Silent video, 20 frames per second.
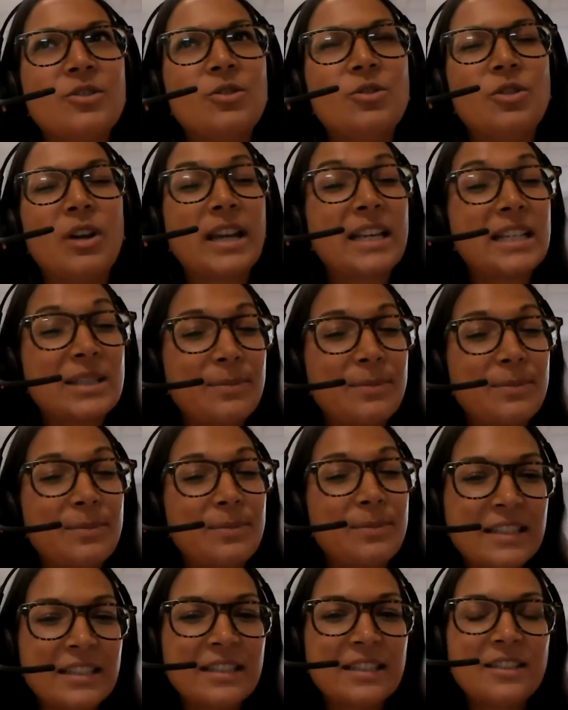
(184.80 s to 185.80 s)
or
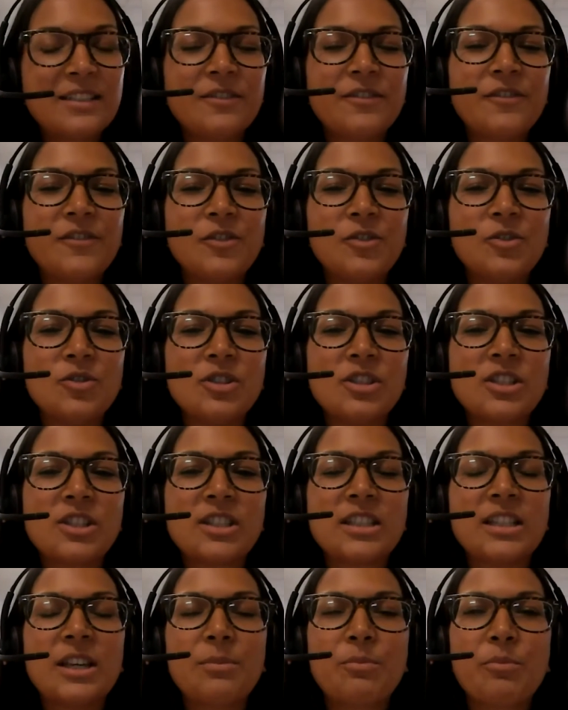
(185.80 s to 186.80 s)
expected for us
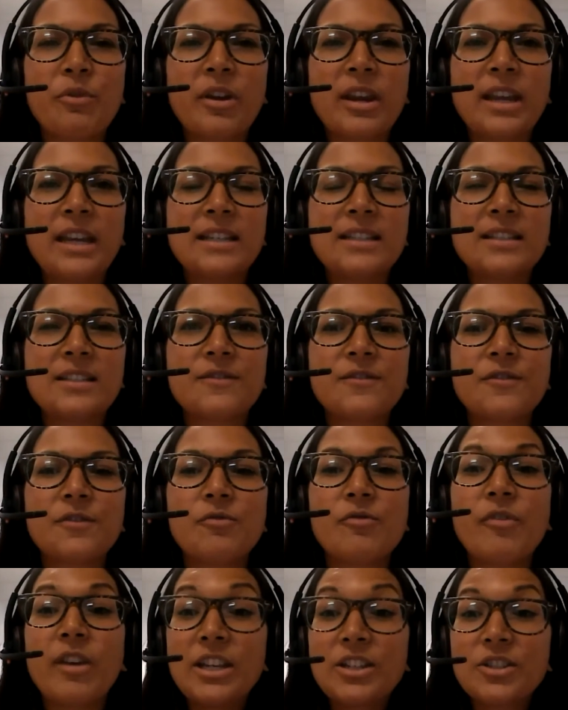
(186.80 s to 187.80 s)
to appraise for
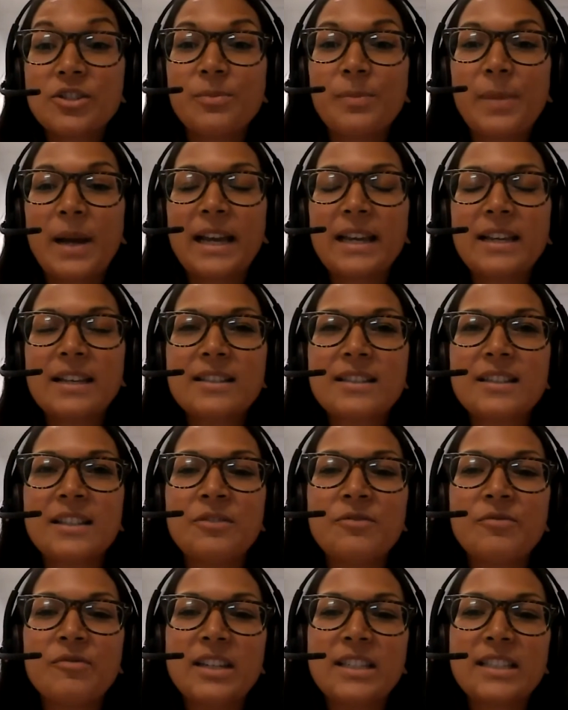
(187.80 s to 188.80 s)
racial bias
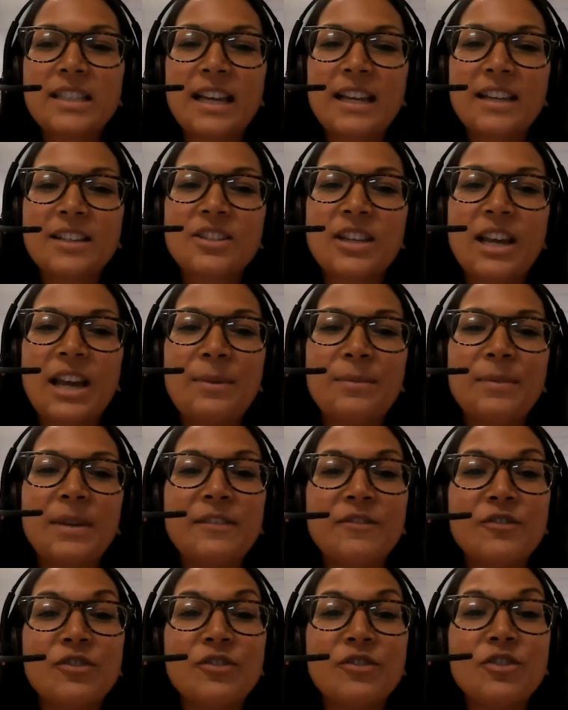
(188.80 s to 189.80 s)
in research,
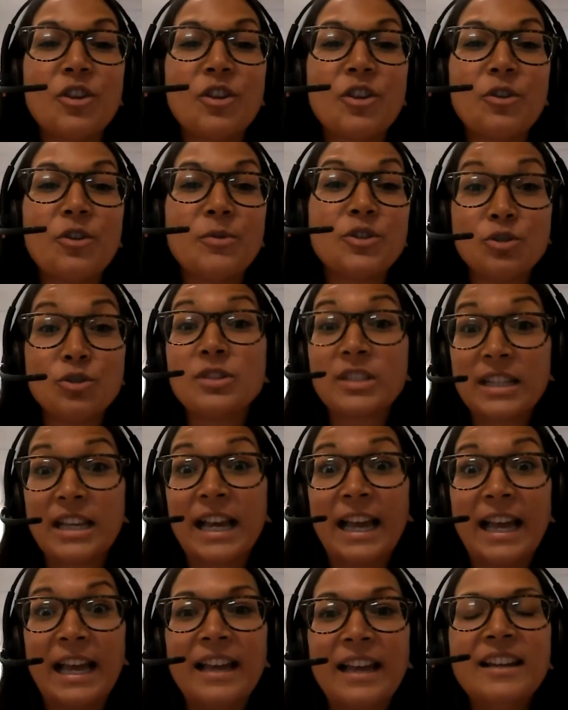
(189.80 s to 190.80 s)
even though it does
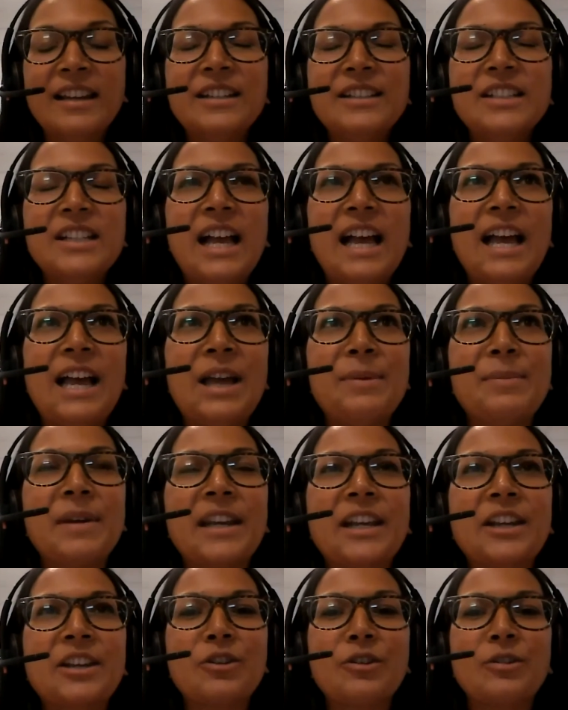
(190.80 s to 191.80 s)
occur, and
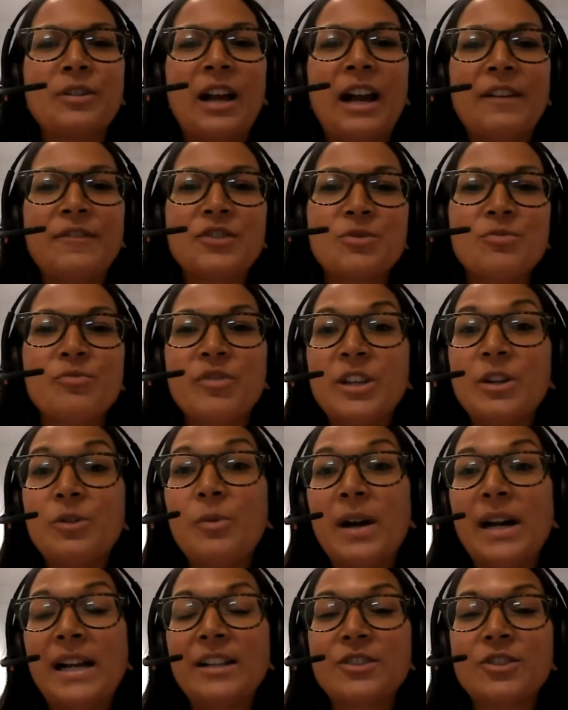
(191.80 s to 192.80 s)
it can have some real
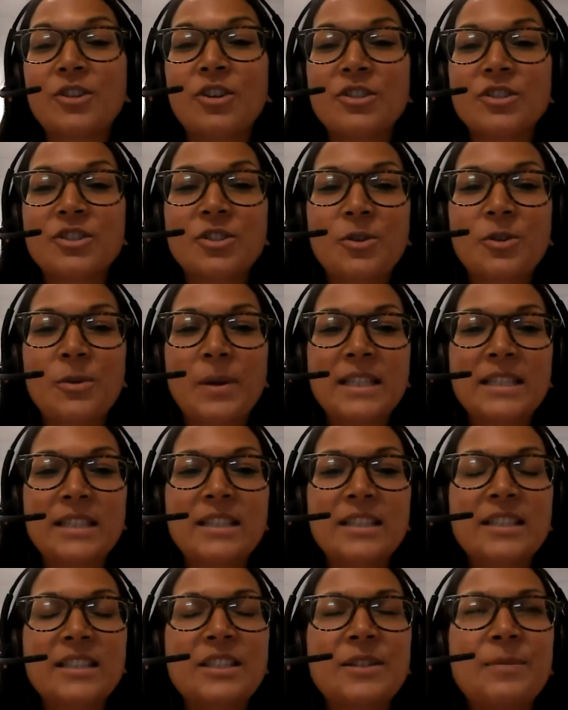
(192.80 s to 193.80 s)
world
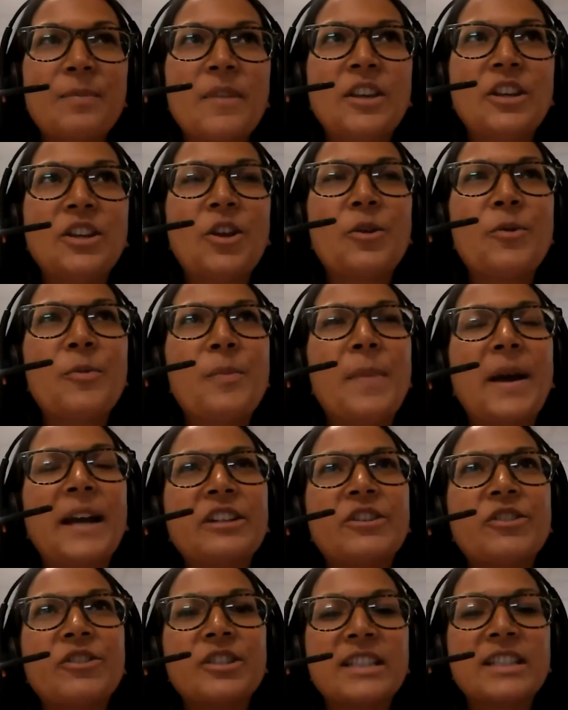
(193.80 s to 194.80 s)
consequences.
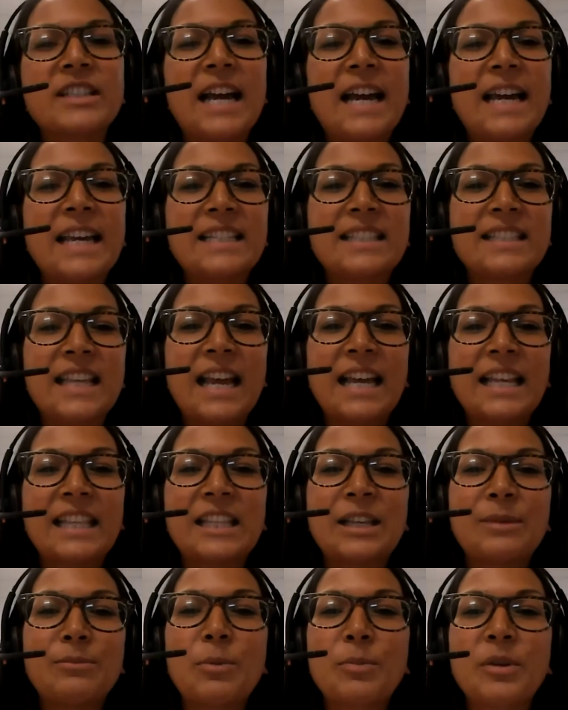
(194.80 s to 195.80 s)
Minoritized
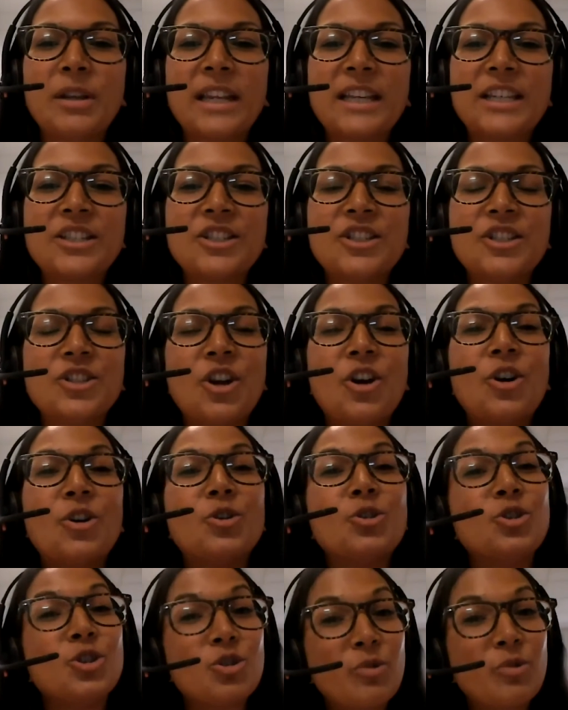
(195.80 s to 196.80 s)
ethnic populations are
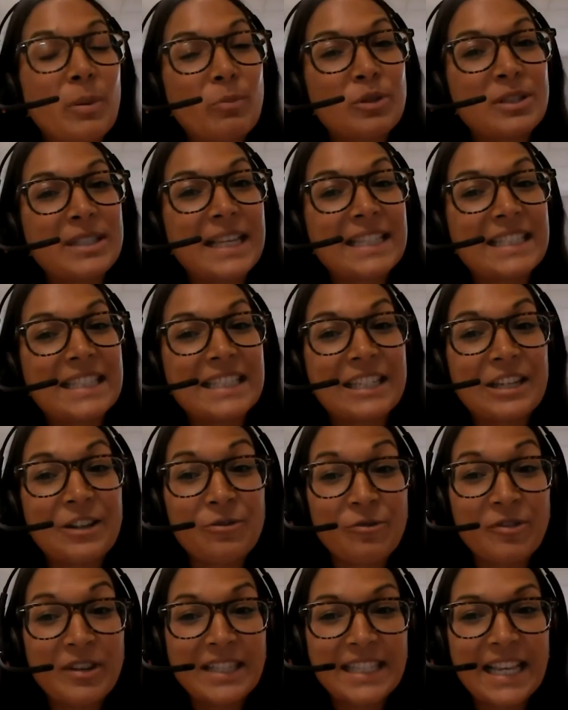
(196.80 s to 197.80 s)
underrepresented
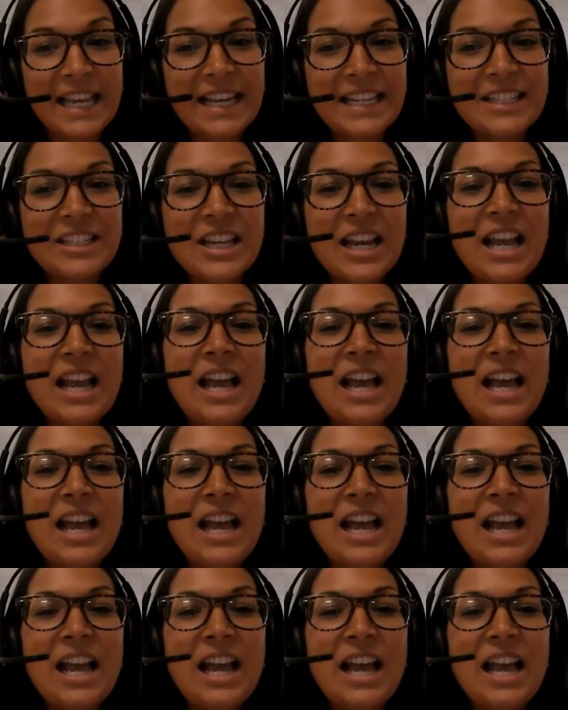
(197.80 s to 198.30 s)
in research,